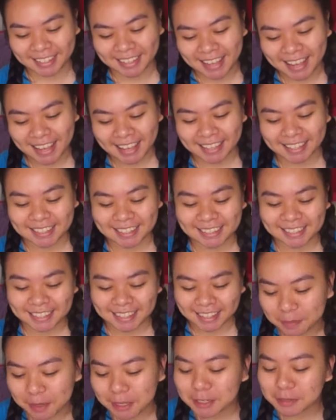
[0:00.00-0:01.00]
Yes.
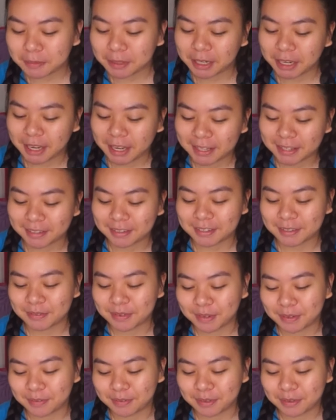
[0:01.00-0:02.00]
Miss Mercado is
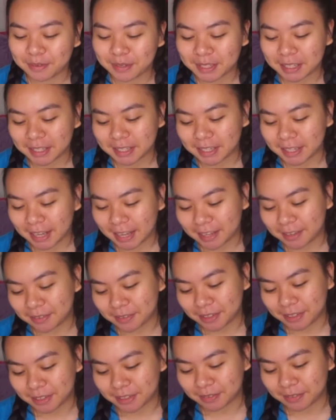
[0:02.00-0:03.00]
very fluent in the
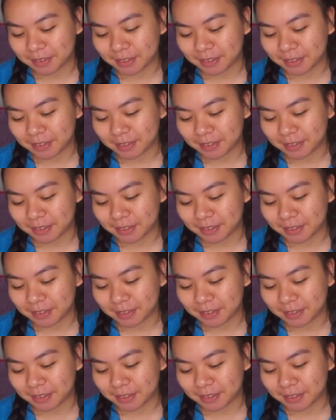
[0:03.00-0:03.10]
language,